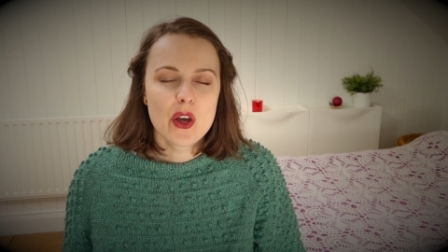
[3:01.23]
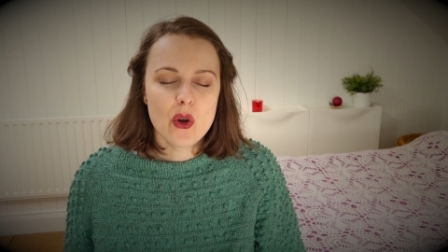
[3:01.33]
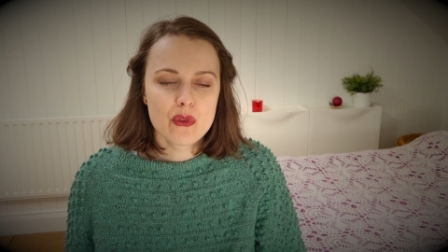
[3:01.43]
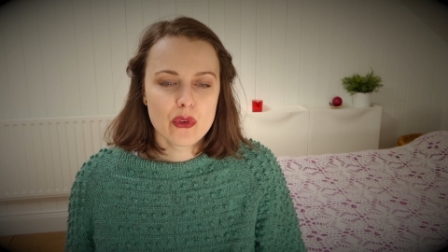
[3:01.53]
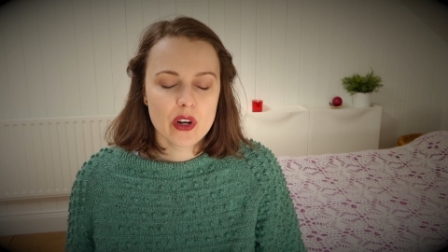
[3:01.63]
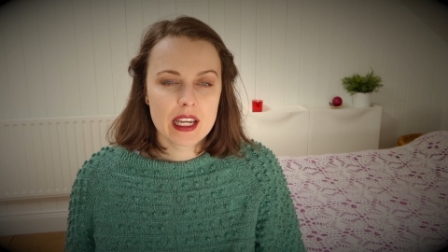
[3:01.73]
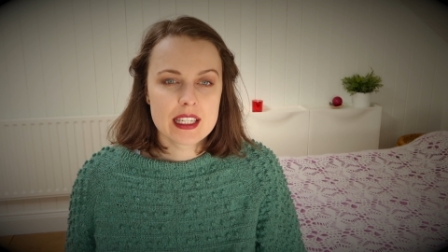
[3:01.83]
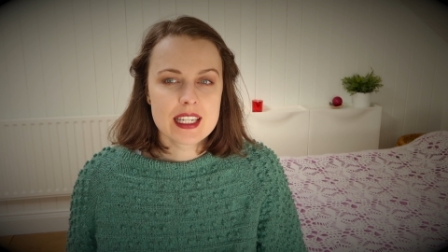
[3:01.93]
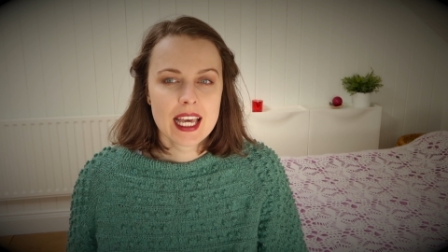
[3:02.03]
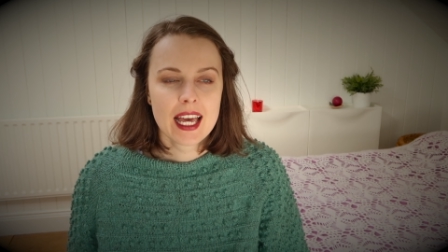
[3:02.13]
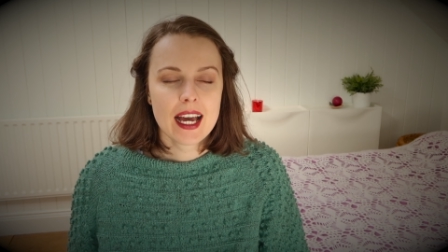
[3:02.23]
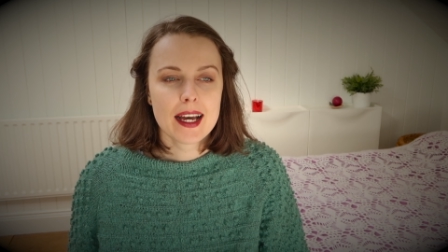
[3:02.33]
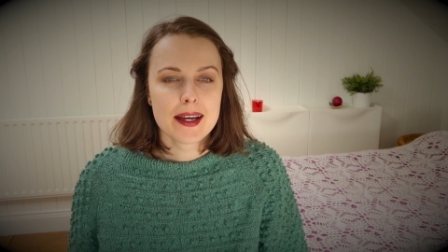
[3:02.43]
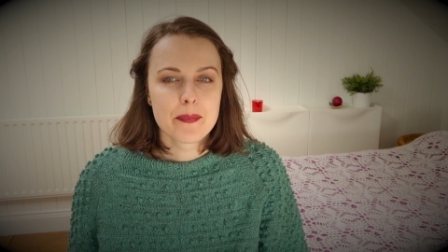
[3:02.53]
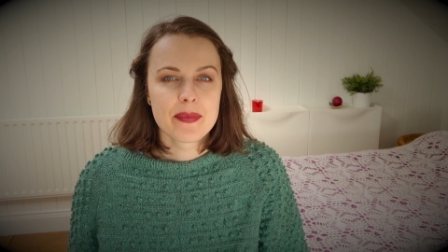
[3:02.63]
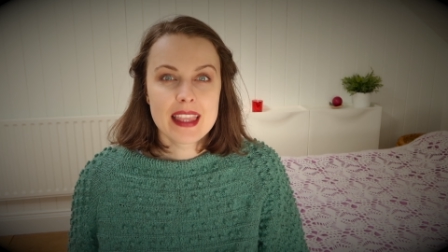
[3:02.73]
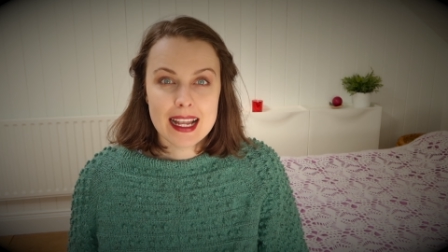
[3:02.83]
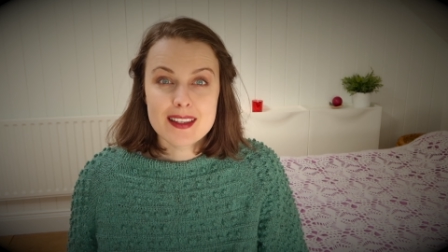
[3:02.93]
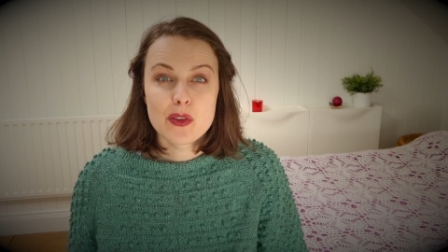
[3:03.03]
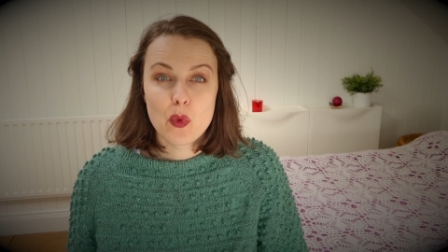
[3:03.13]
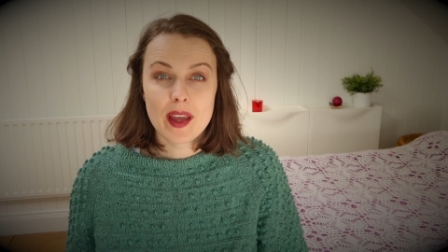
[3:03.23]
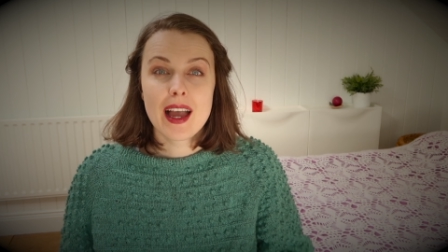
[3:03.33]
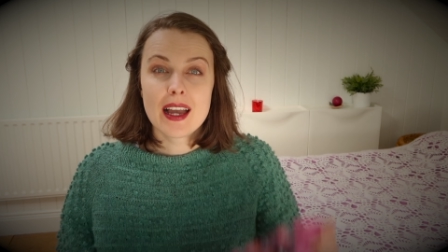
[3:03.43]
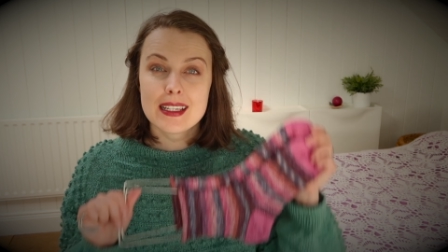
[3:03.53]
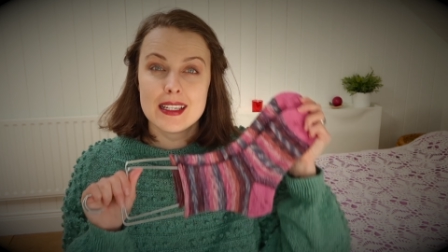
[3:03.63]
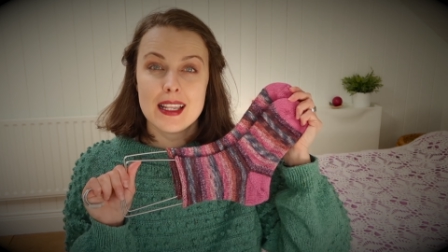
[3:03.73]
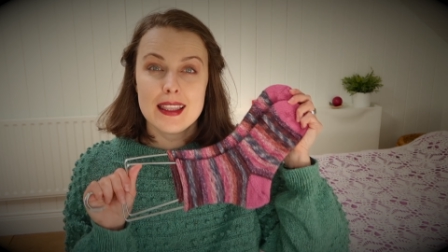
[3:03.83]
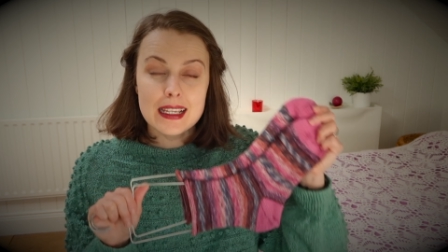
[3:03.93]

go for it. Um, that's the way I knitted